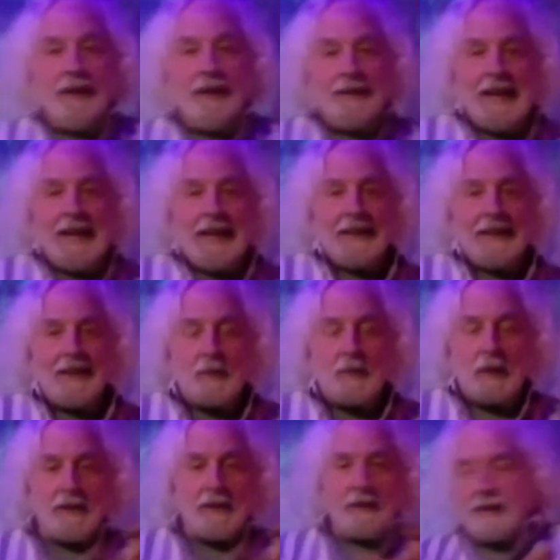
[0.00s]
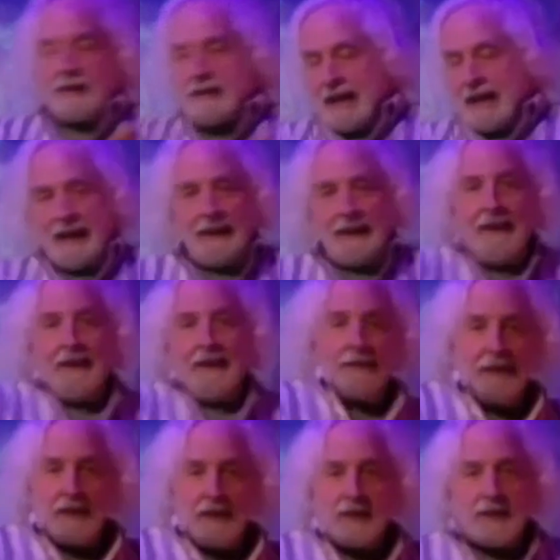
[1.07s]
taking these pieces and taking
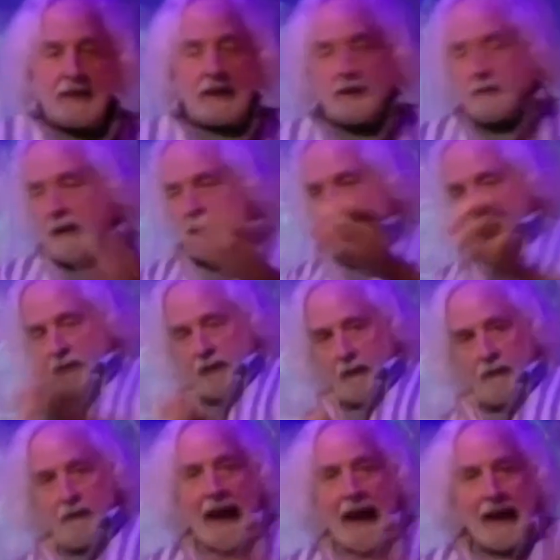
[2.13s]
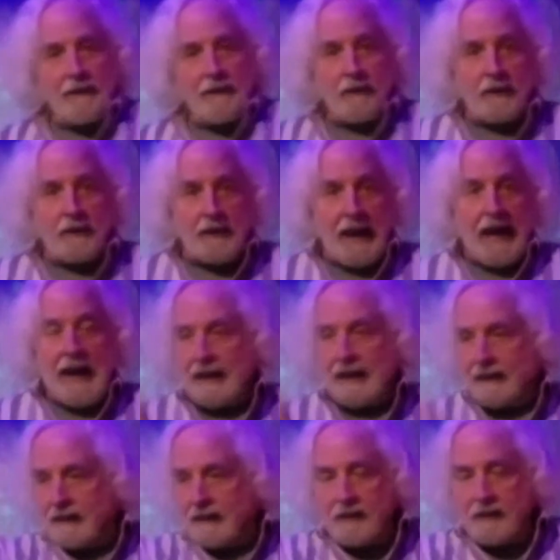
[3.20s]
this 6 measures from that take
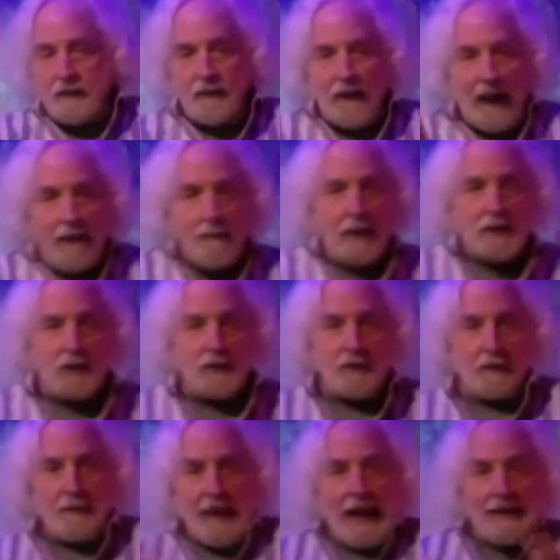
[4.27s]
and 5 measures from that